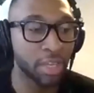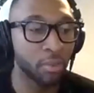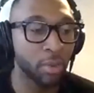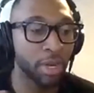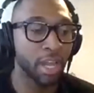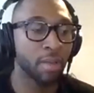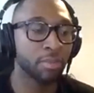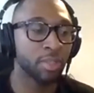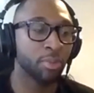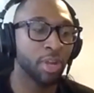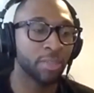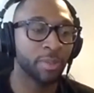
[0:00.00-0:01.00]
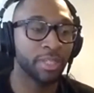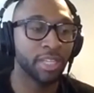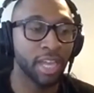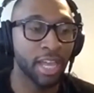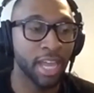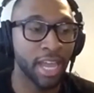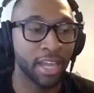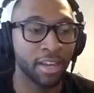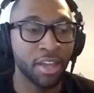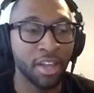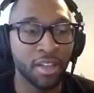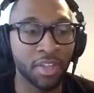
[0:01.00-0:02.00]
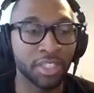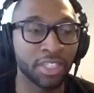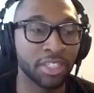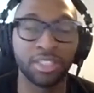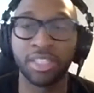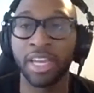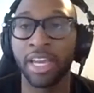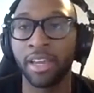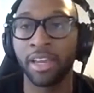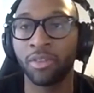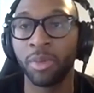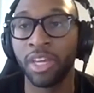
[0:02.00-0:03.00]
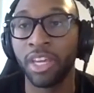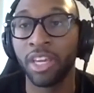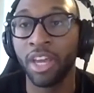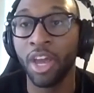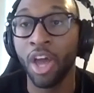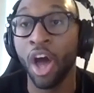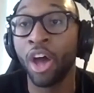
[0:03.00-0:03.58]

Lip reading: when it comes to prospecting, again, this isn't saying to be